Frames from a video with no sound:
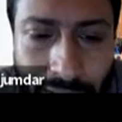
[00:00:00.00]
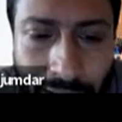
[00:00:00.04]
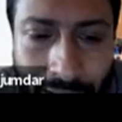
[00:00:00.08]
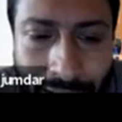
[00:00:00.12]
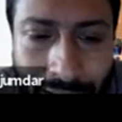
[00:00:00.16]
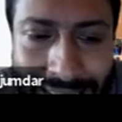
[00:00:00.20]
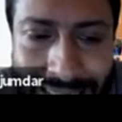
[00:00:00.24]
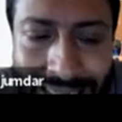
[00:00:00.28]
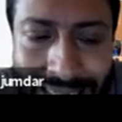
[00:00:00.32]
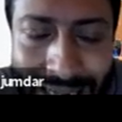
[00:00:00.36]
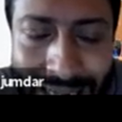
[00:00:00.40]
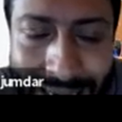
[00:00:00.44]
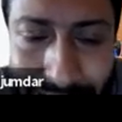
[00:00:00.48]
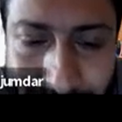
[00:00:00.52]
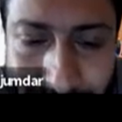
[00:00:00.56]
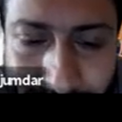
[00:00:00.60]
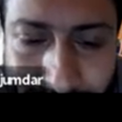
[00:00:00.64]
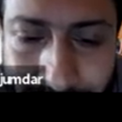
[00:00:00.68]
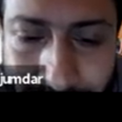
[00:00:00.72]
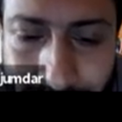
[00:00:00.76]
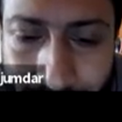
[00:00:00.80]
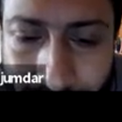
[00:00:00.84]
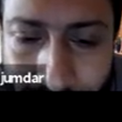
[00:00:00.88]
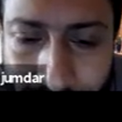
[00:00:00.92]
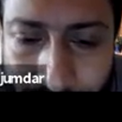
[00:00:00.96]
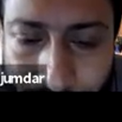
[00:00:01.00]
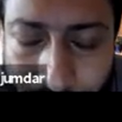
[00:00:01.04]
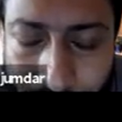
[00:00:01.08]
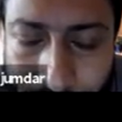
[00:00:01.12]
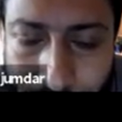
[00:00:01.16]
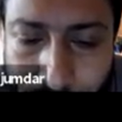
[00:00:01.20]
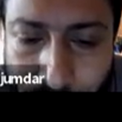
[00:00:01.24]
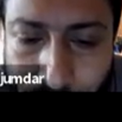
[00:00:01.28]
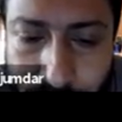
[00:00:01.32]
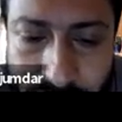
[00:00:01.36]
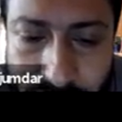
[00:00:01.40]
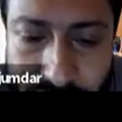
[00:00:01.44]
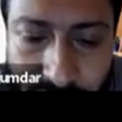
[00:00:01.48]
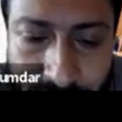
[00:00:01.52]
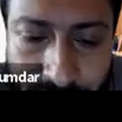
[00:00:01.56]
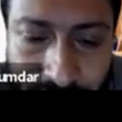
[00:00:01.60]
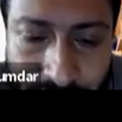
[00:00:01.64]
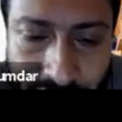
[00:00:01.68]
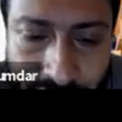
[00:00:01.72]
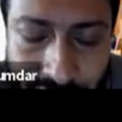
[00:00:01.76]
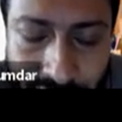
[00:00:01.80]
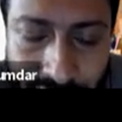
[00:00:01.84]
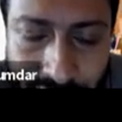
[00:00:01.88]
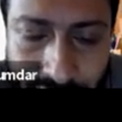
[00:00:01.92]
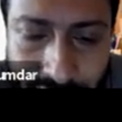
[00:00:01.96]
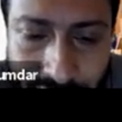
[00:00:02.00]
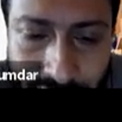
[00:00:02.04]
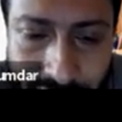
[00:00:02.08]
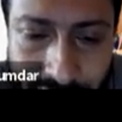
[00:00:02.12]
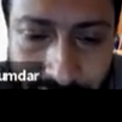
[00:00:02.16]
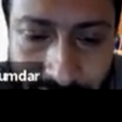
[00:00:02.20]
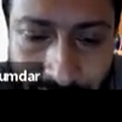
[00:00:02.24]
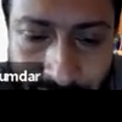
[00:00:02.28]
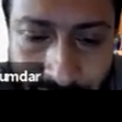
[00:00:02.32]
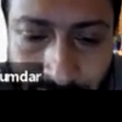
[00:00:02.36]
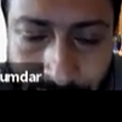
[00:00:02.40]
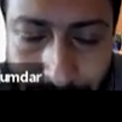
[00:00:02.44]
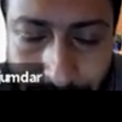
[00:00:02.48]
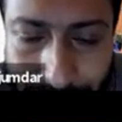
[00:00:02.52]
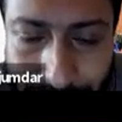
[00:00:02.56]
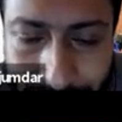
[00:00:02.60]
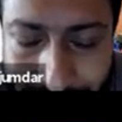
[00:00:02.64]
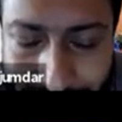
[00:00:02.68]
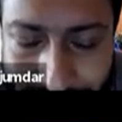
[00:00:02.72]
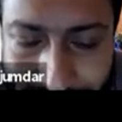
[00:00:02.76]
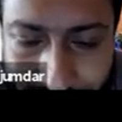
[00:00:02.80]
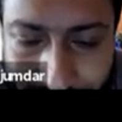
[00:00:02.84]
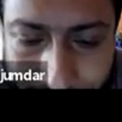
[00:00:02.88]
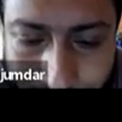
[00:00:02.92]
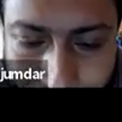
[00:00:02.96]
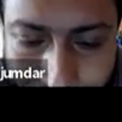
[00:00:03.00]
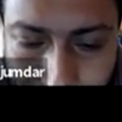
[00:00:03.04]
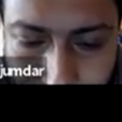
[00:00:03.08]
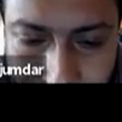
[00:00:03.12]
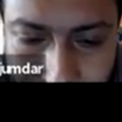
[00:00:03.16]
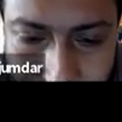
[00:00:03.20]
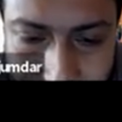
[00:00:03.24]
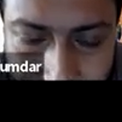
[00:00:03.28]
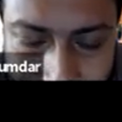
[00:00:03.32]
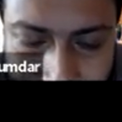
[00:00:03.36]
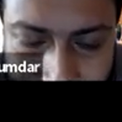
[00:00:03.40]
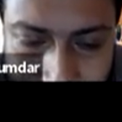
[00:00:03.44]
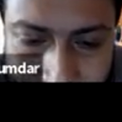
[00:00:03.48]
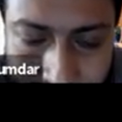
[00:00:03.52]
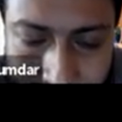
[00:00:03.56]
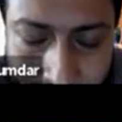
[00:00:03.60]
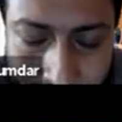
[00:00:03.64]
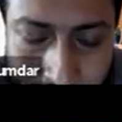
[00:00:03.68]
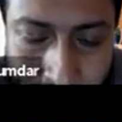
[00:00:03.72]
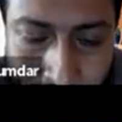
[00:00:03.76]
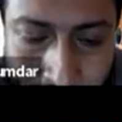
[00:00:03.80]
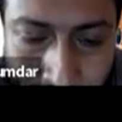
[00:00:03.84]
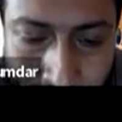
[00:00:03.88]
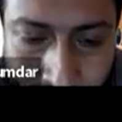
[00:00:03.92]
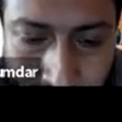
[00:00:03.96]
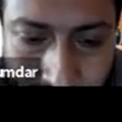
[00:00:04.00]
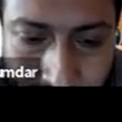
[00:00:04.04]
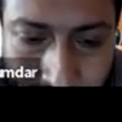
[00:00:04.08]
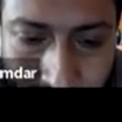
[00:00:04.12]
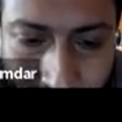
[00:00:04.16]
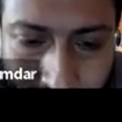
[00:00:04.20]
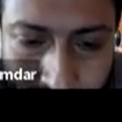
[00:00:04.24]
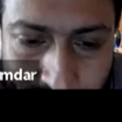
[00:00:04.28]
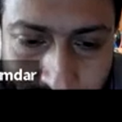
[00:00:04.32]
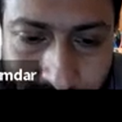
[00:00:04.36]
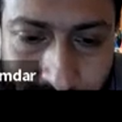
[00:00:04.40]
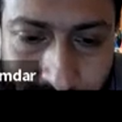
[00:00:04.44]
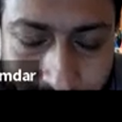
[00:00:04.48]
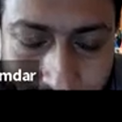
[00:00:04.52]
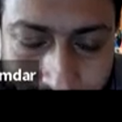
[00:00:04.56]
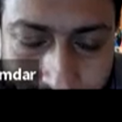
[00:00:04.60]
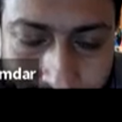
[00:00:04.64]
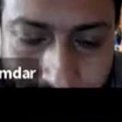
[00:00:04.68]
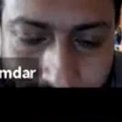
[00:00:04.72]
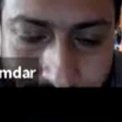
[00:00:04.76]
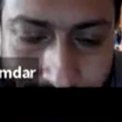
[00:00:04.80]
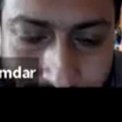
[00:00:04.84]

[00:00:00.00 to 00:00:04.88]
unlike the dynamic programming uh, based approaches that we have